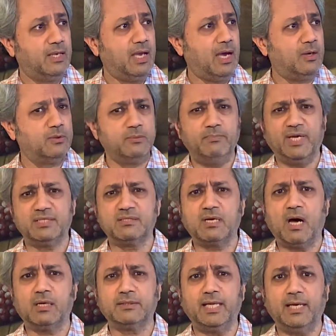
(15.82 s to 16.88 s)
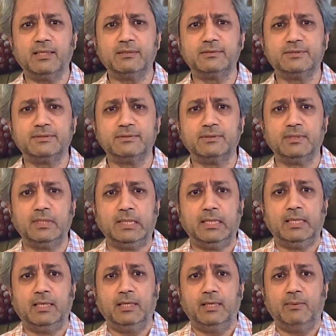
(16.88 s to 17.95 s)
How to Mix Cocktails
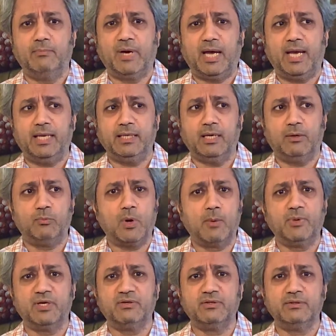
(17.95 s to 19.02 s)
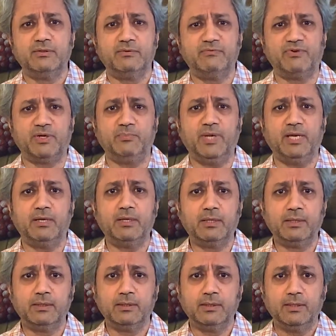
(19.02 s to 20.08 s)
by Robert Vermouth,
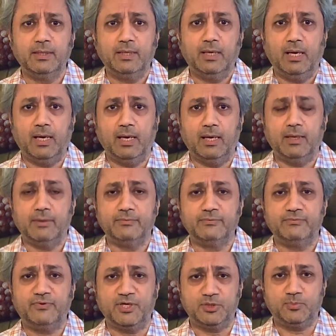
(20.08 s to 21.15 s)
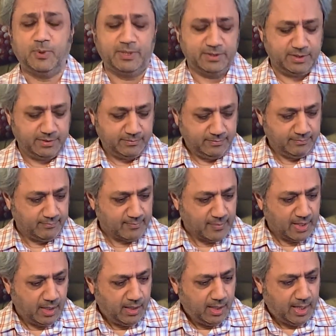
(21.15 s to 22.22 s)
French person.
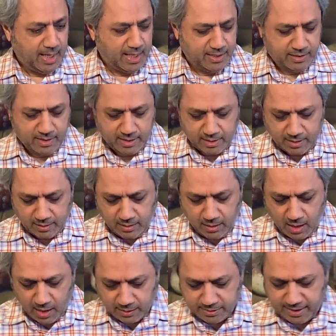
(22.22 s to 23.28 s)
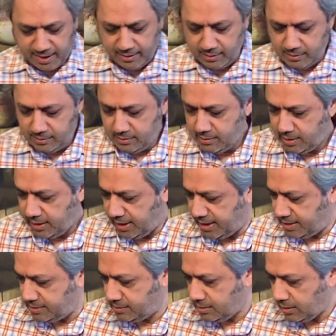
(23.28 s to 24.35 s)
And the cocktail
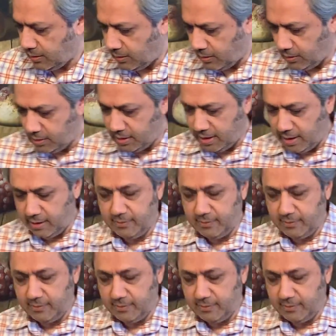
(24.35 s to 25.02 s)
is called